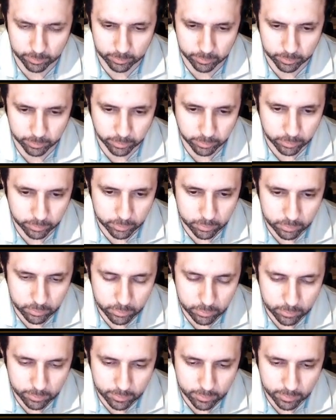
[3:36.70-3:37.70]

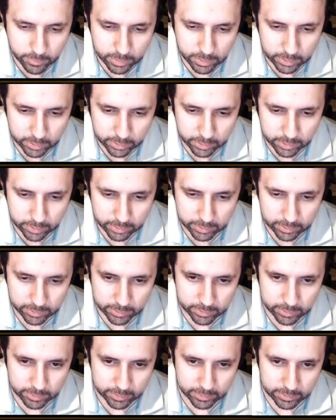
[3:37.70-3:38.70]

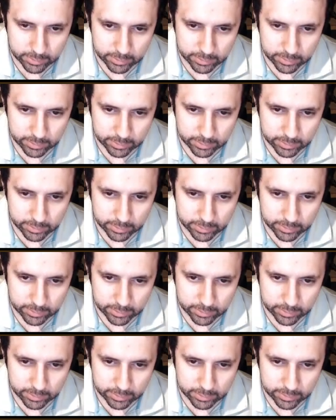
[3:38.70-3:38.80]
[no speech]